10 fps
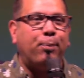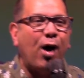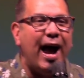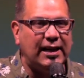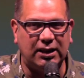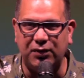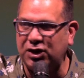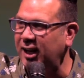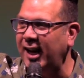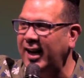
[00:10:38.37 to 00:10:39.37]
The price of
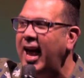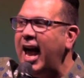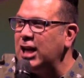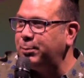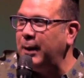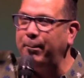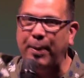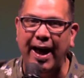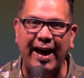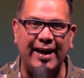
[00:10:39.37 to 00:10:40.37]
sin has been
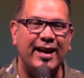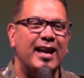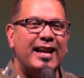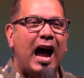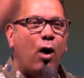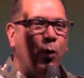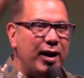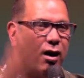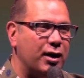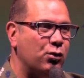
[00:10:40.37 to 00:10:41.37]
paid. Now
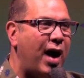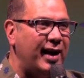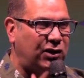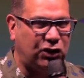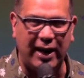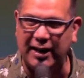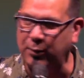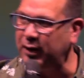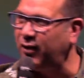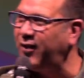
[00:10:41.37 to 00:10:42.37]
we are in right
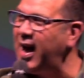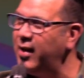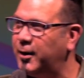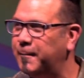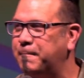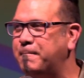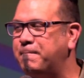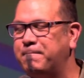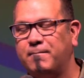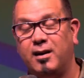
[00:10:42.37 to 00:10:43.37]
standing with the Father.
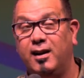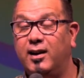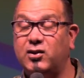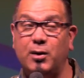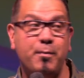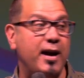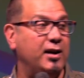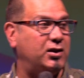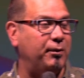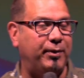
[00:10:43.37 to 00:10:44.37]
It's an
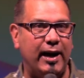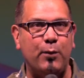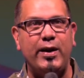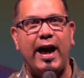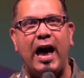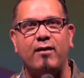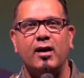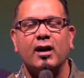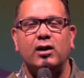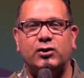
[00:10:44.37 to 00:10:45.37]
amazing thing we have.
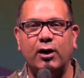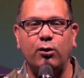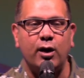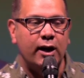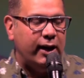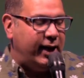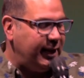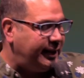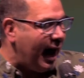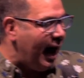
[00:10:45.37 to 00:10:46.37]
So
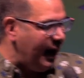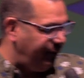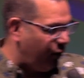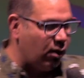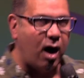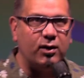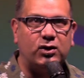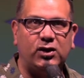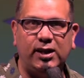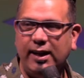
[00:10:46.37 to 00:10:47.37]
he died for our
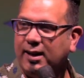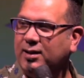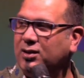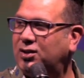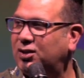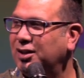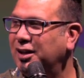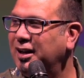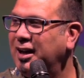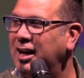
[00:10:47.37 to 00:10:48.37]
sins,
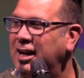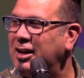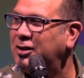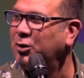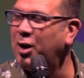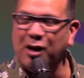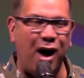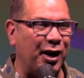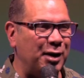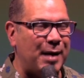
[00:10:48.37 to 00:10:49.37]
so no
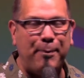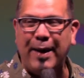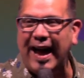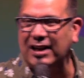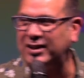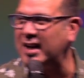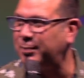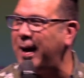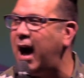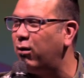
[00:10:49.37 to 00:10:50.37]
longer did my past
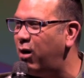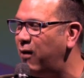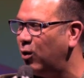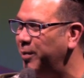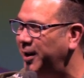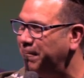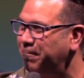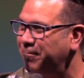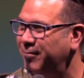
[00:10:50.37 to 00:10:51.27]
has power over me.